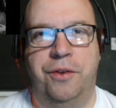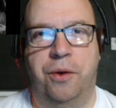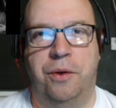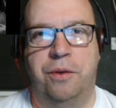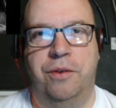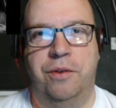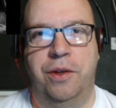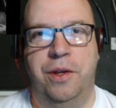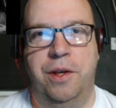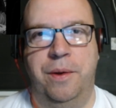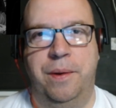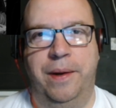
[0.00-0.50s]

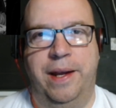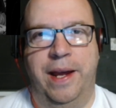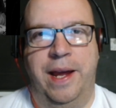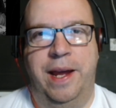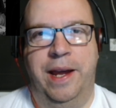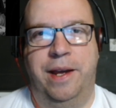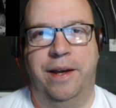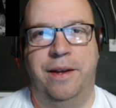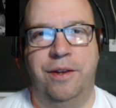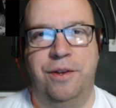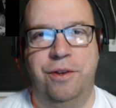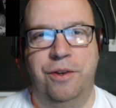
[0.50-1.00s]
Doctor Who
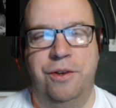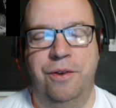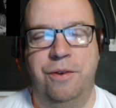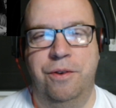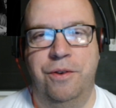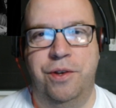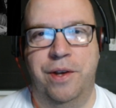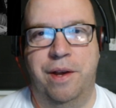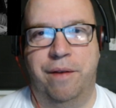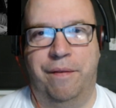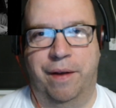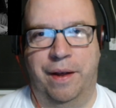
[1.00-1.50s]
geek
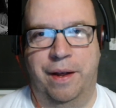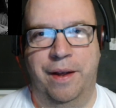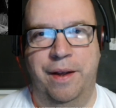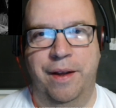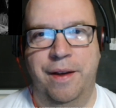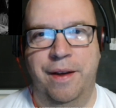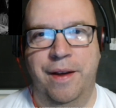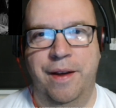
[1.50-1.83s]
shiver,